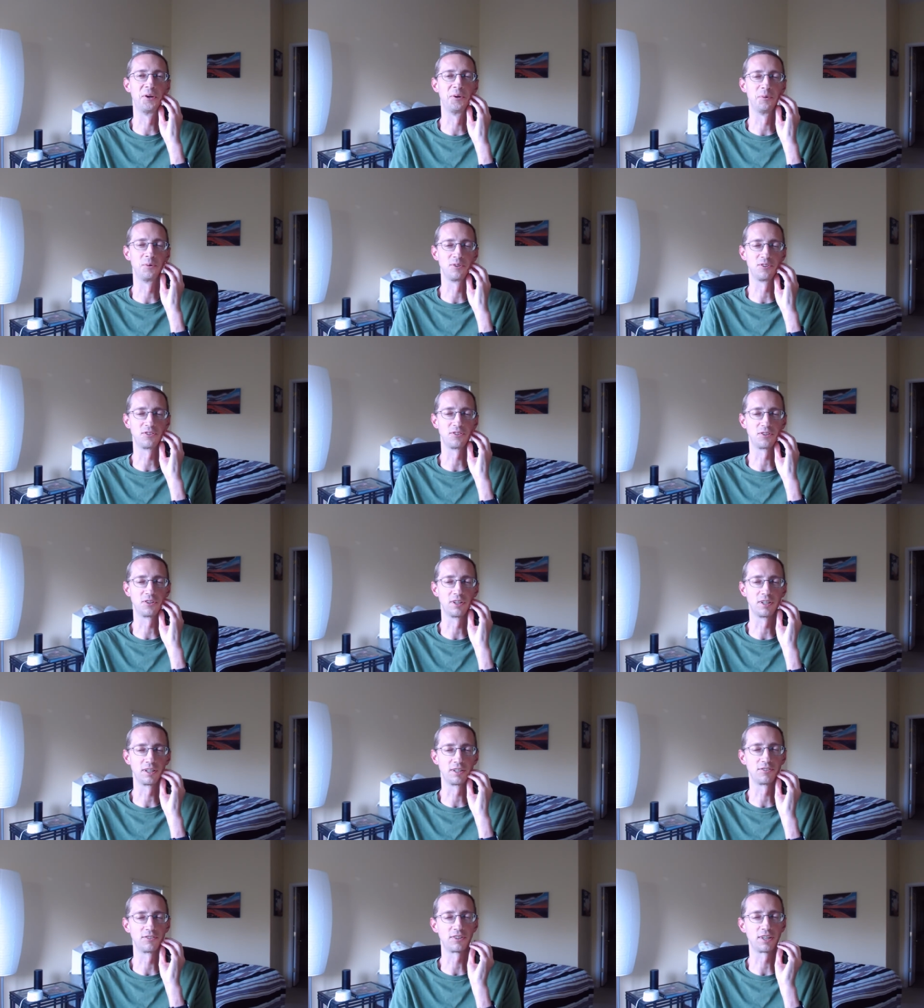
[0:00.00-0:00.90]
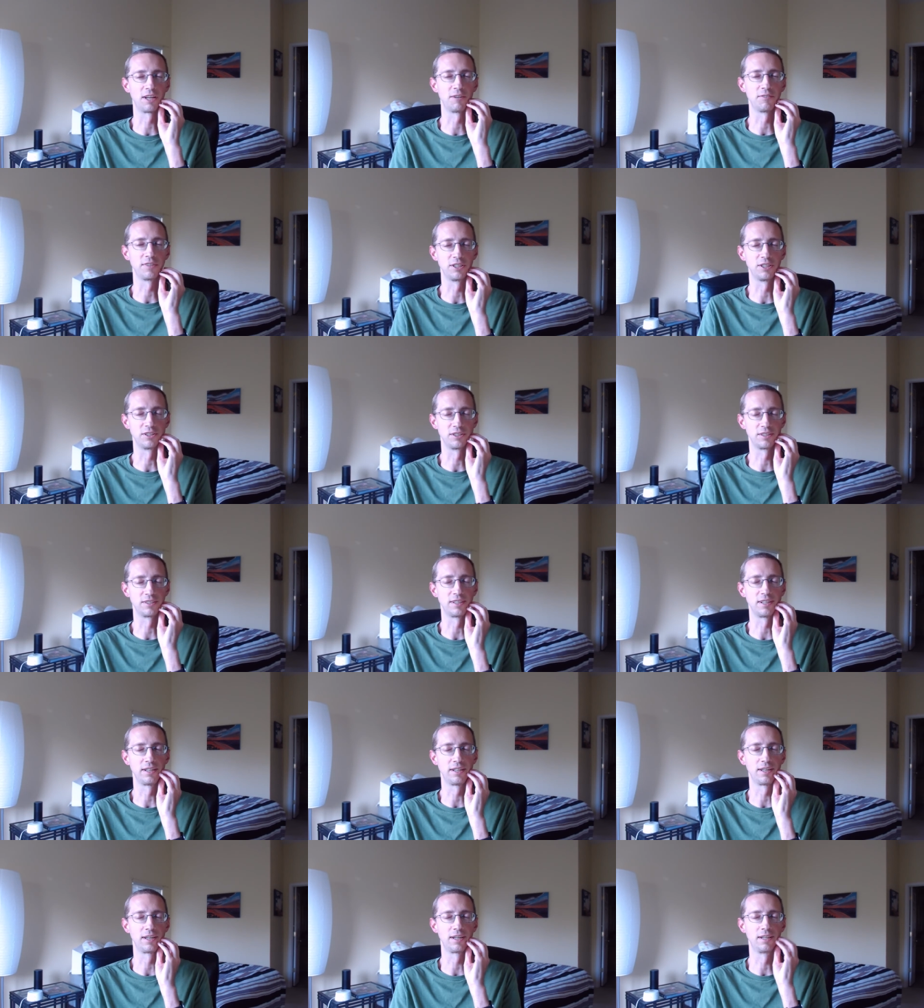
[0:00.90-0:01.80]
which is good. It's kind of
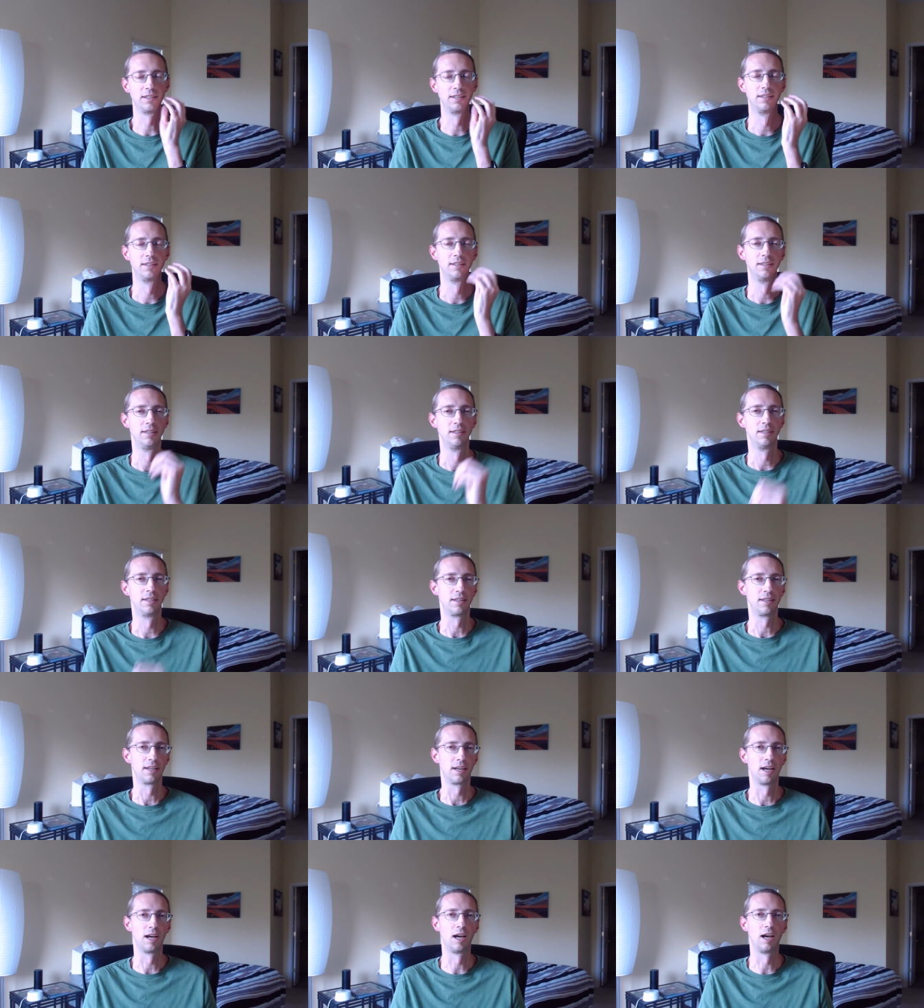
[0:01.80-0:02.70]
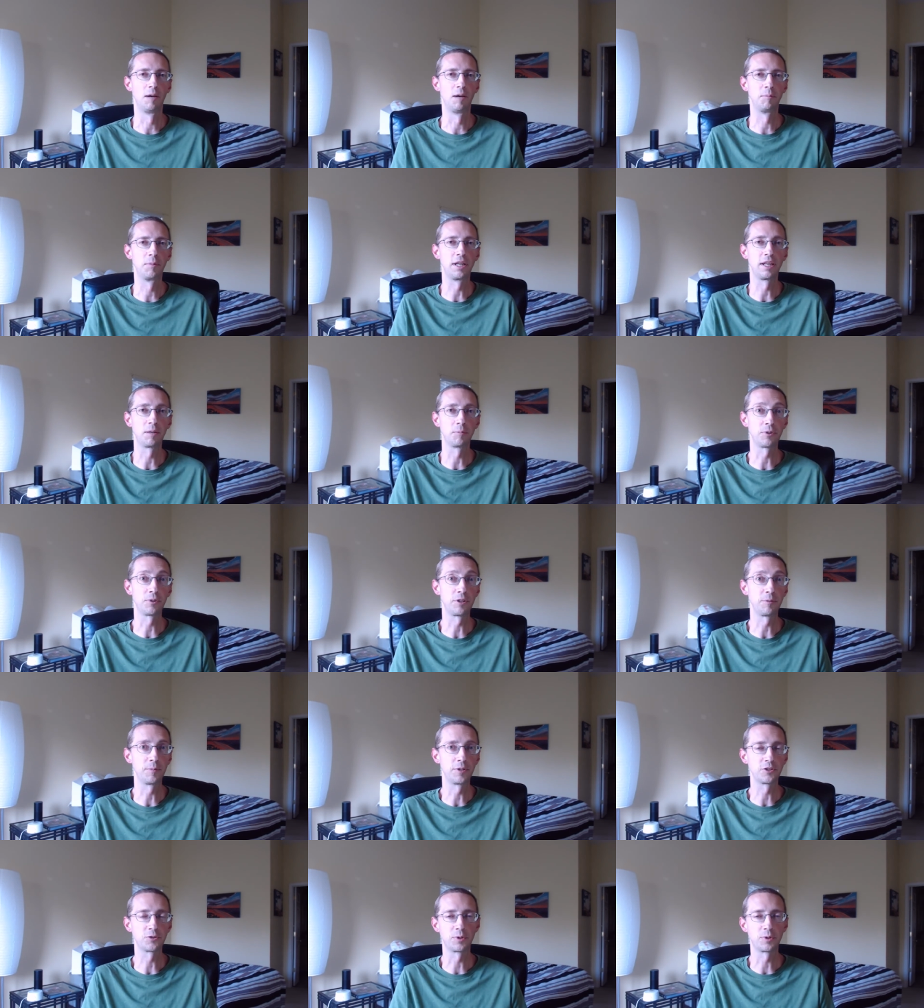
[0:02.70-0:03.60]
irritating. Uh, I'm eating pretty
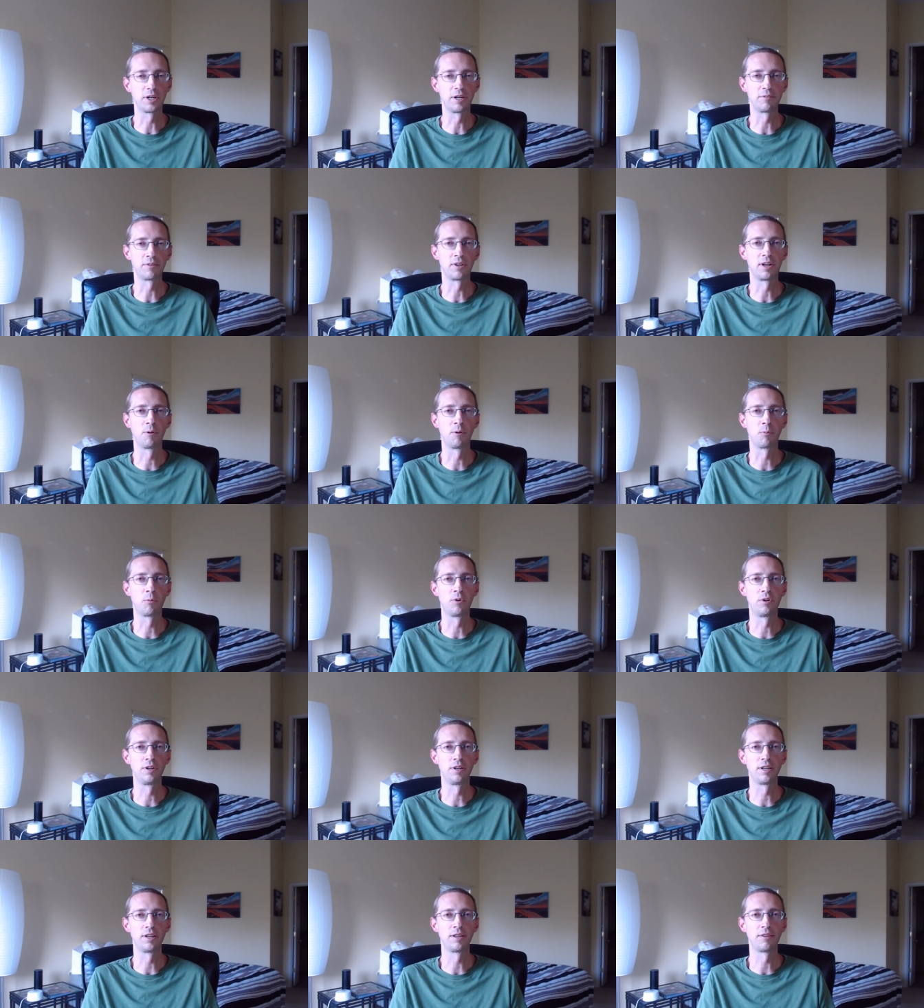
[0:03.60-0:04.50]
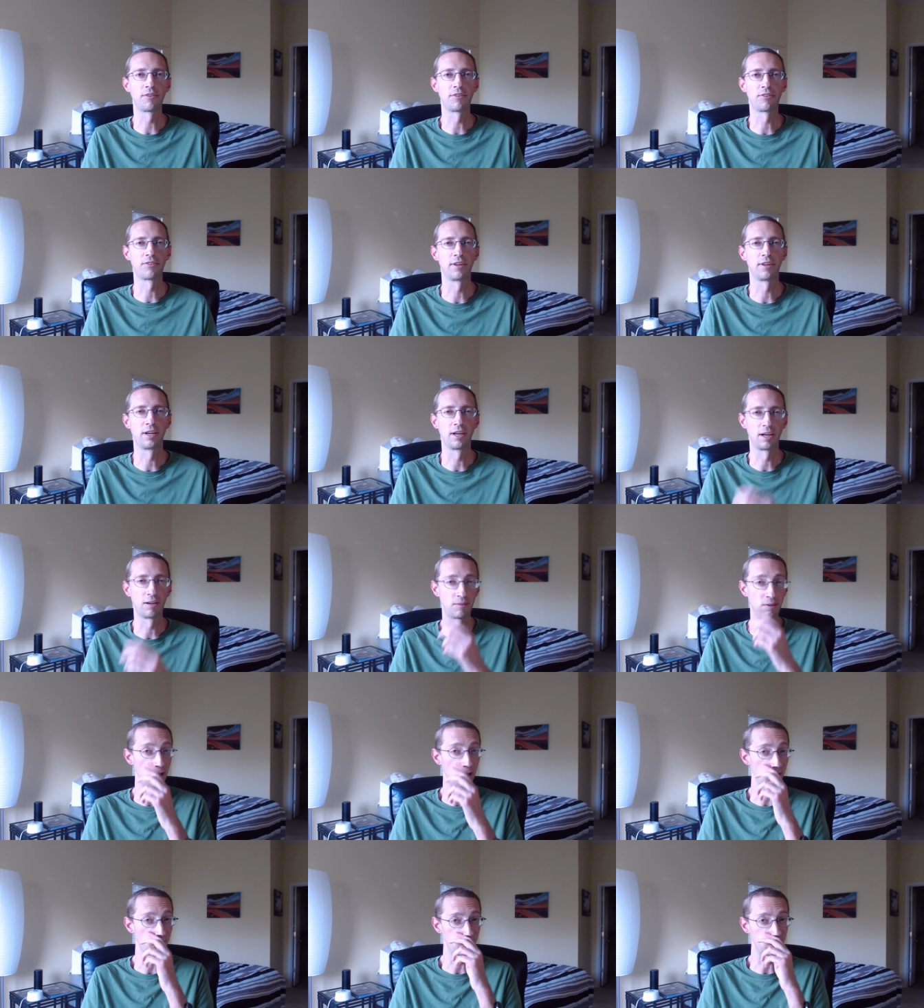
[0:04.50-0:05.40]
much whatever I want. Uh, I've
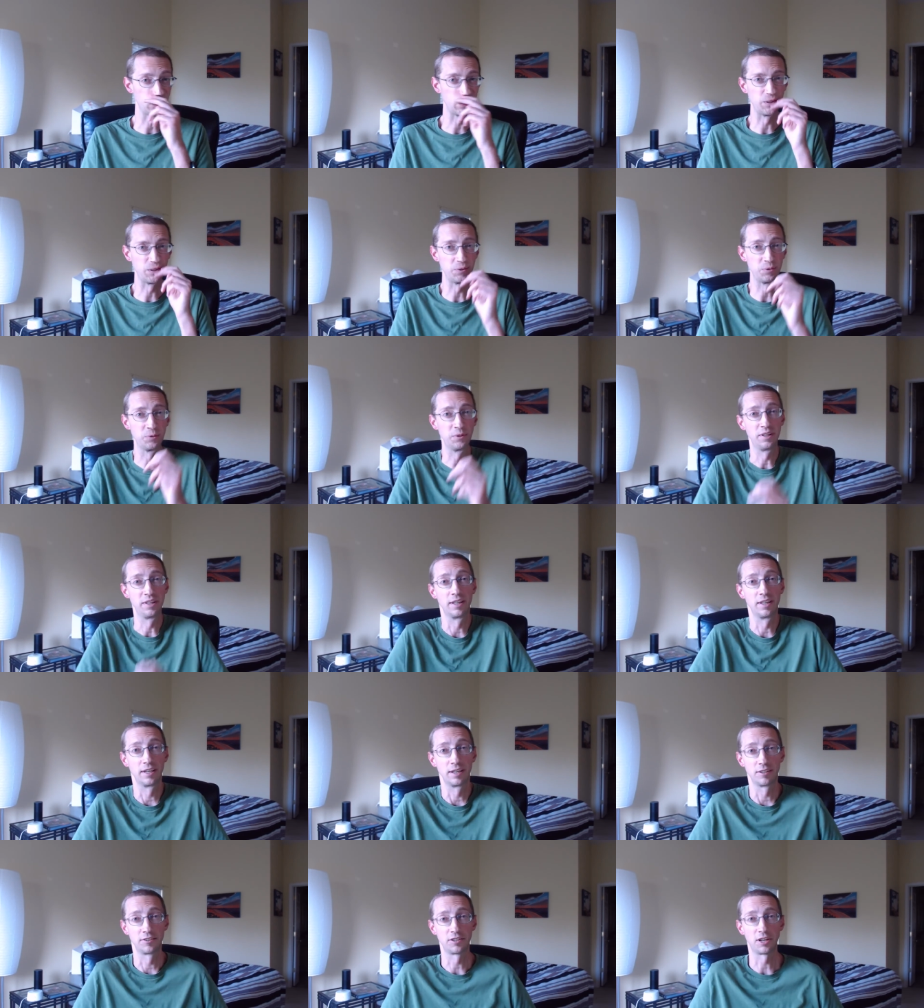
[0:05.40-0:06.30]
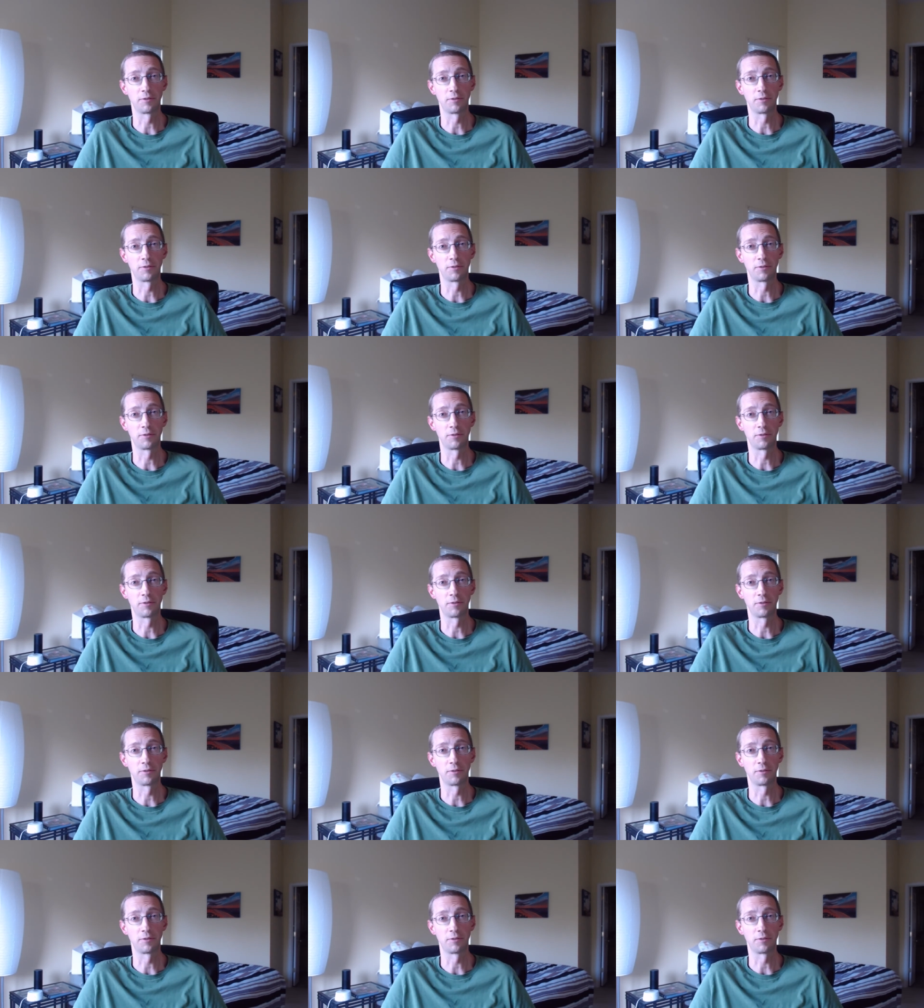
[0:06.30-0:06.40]
had a few tough